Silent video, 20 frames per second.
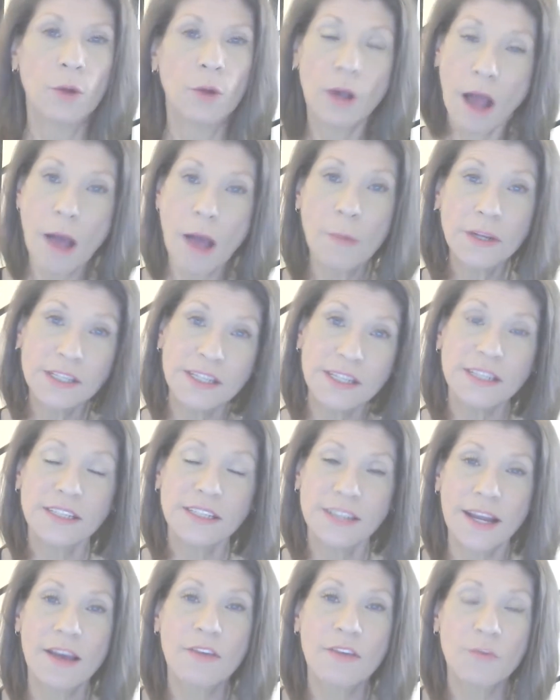Common sense
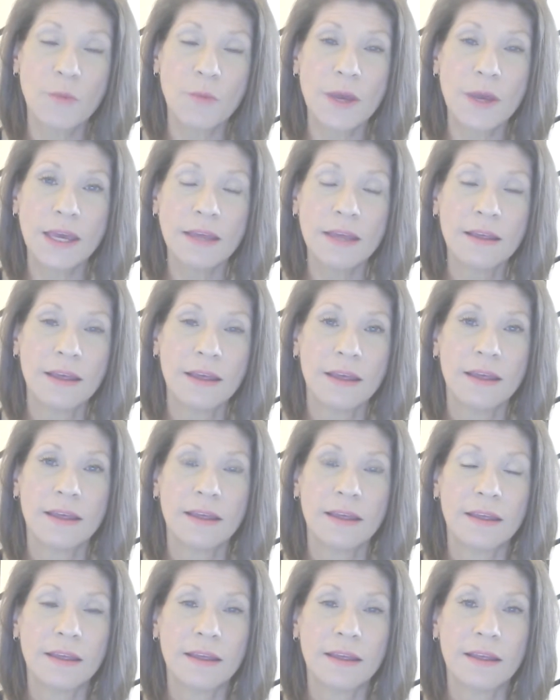tells me
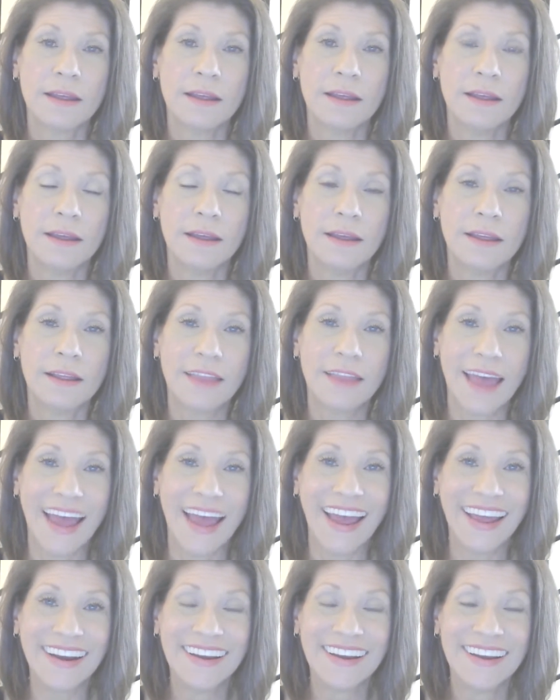
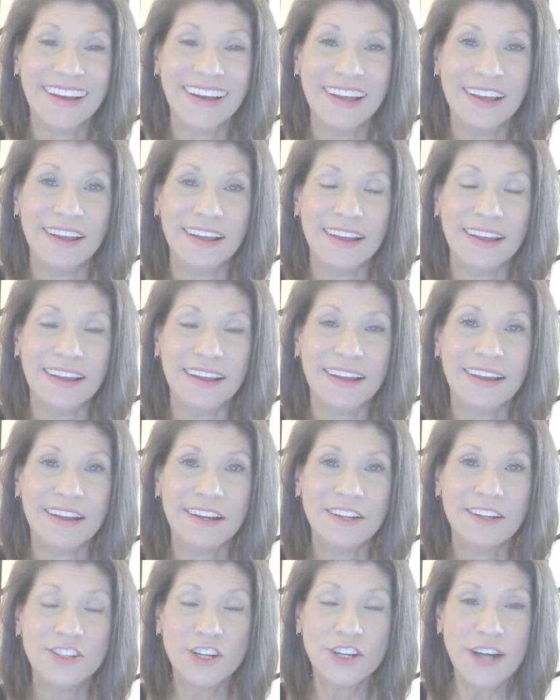that
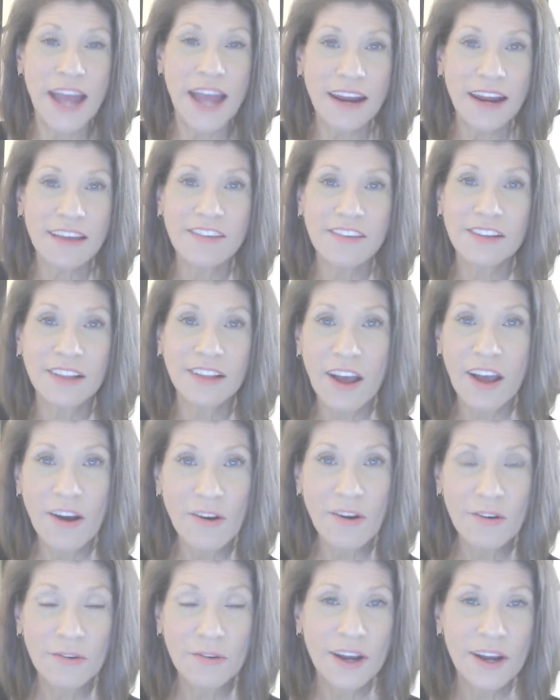genetics
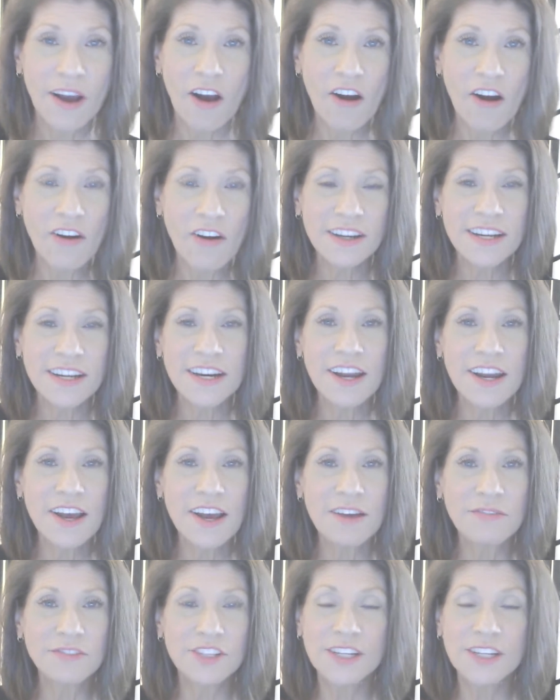alone aren't enough.